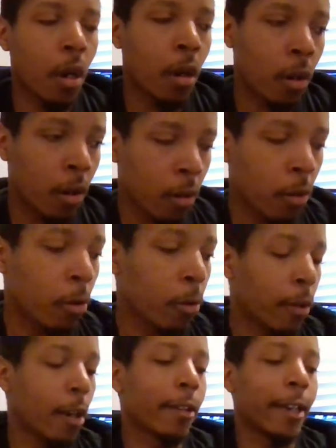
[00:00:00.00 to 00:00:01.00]
Oh,
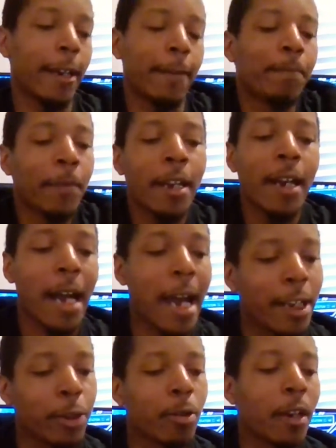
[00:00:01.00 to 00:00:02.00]
okay.
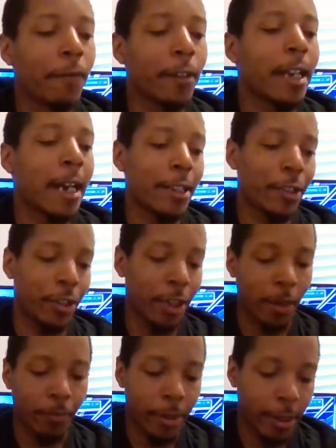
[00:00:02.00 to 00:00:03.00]
I knew I forgot
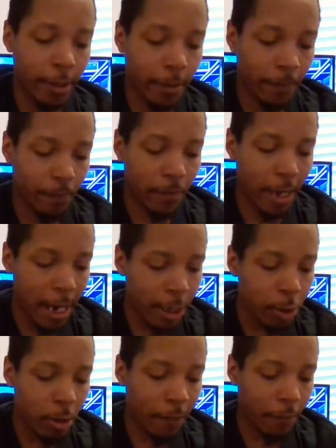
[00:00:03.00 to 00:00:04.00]
something. I
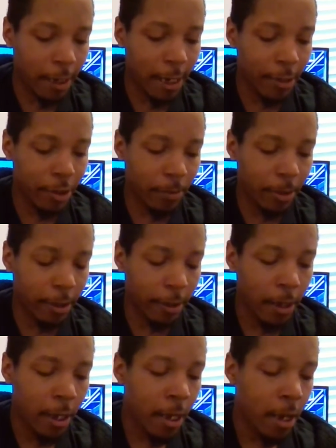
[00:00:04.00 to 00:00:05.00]
knew I forgot
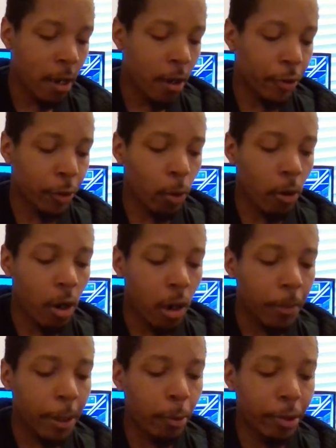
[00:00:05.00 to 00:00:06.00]
something. So
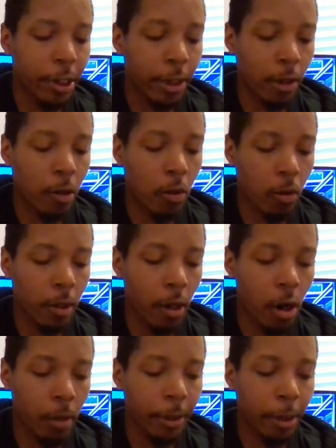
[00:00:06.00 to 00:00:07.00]
Harmony was getting
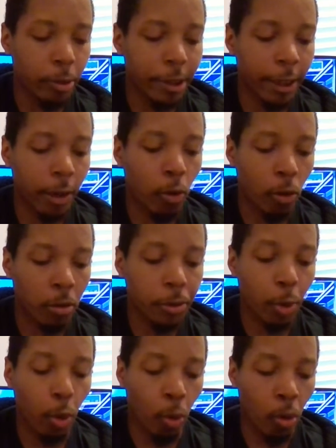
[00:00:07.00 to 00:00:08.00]

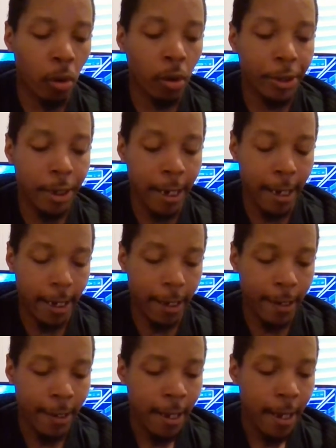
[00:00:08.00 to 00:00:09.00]
calls all day,
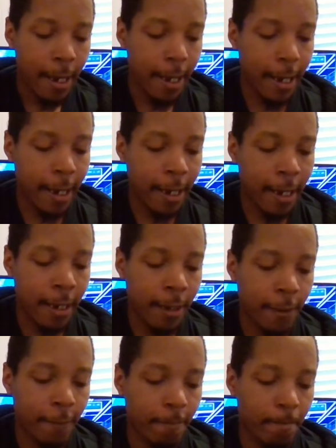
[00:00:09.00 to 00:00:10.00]

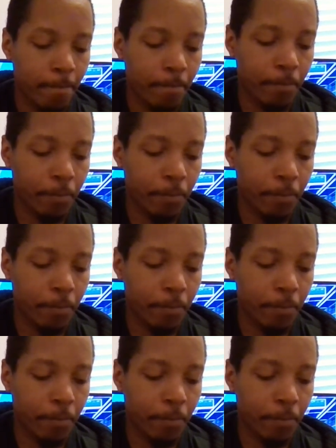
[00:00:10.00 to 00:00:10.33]
and